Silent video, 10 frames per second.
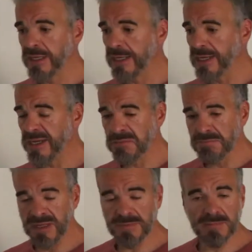and
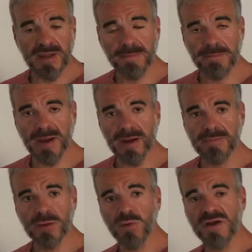maybe my
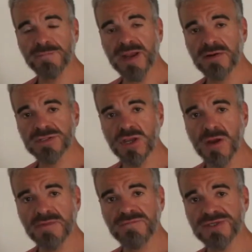wife's parents
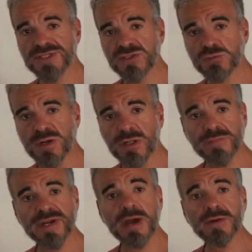come and visit as well
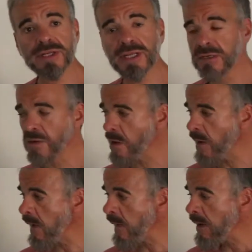every now and then.
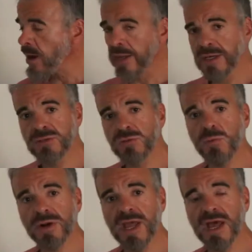And I do
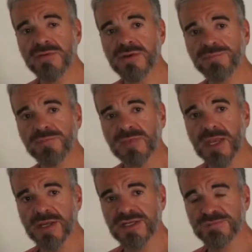want to have
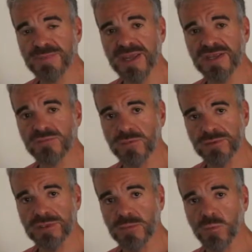a space
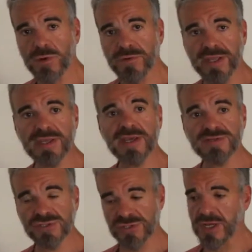where they can
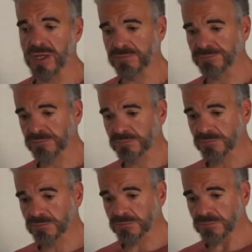stay.
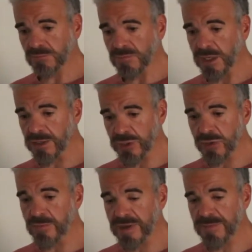And
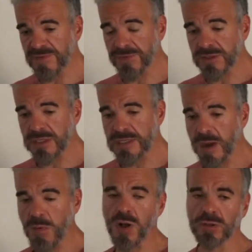you may be thinking
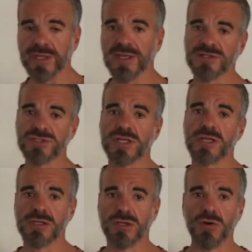now, well, they can
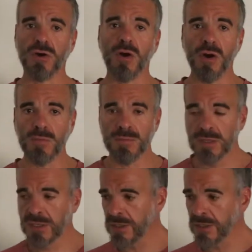stay in your home.